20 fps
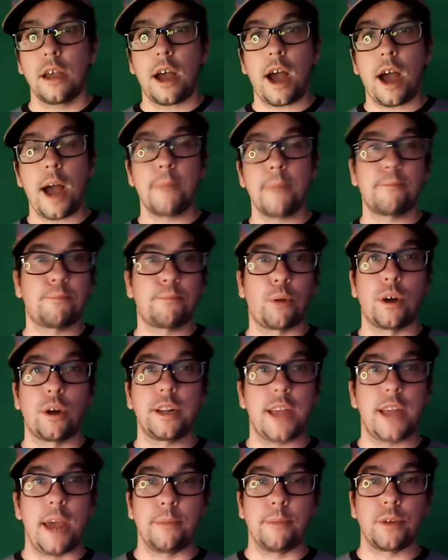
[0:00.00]
I'm pretty
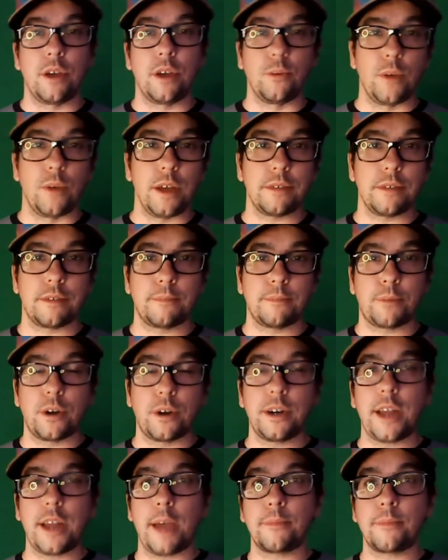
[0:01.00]
damn good with.
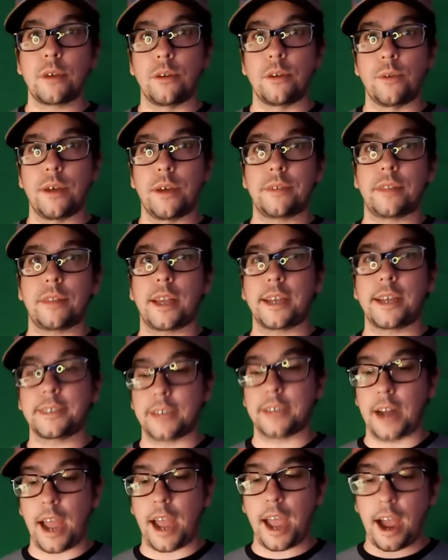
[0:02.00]
Pretty damn good with. Like I
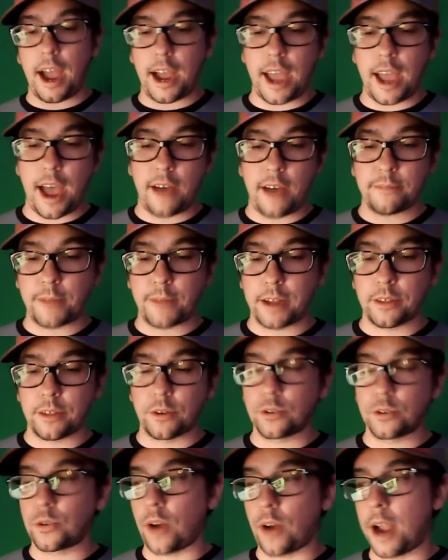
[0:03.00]
said, I have my
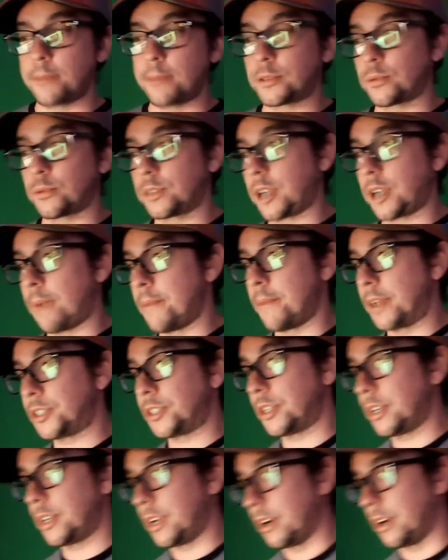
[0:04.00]
little gripes, which I
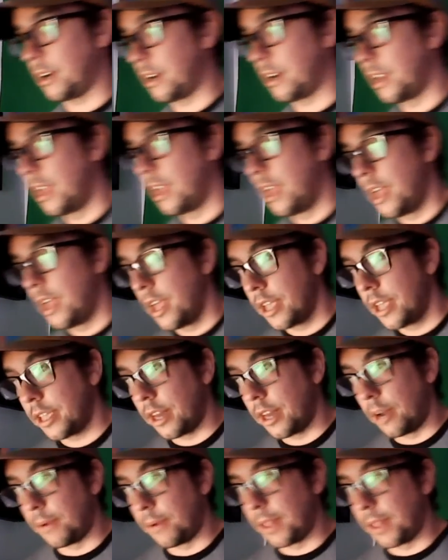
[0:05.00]
mentioned here, you
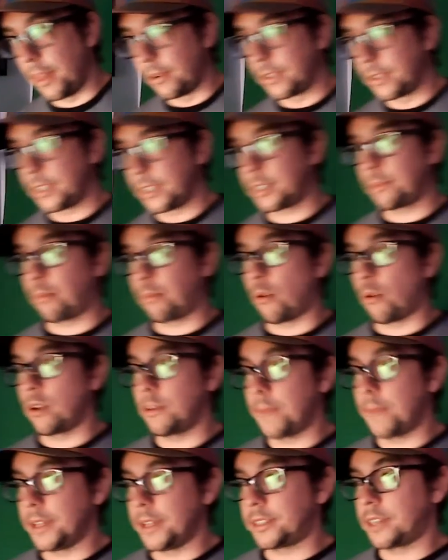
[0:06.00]
know, my little
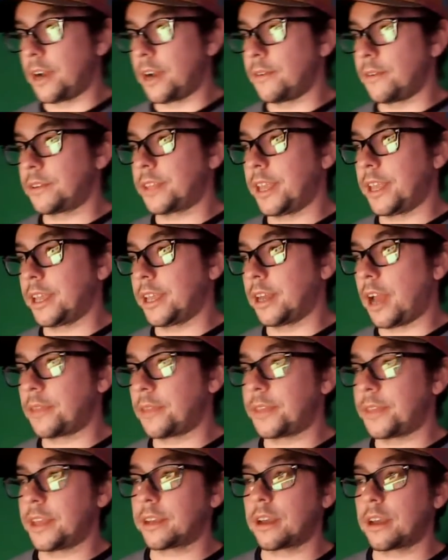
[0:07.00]
disappointments and everything. And I
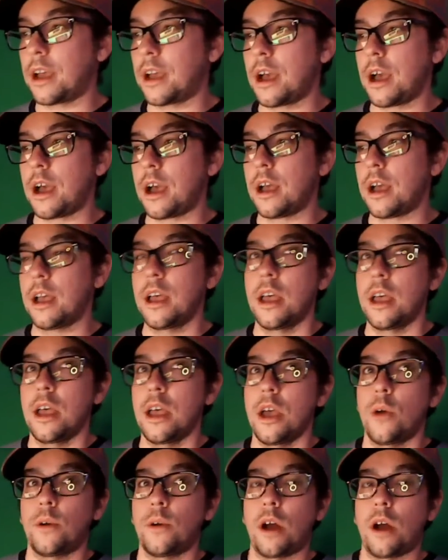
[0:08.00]
think when
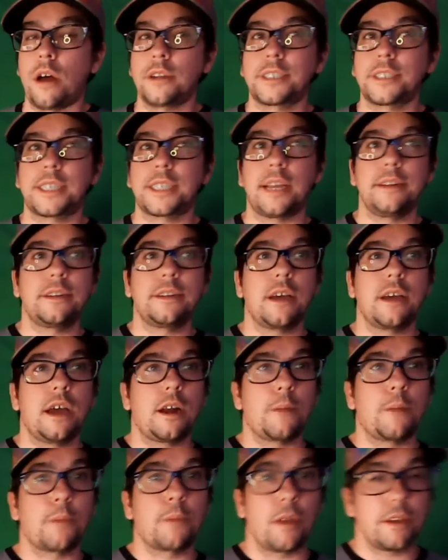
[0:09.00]
all is said and done,
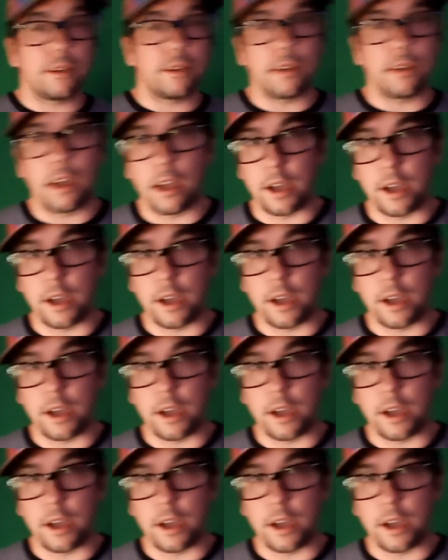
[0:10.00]
I'll probably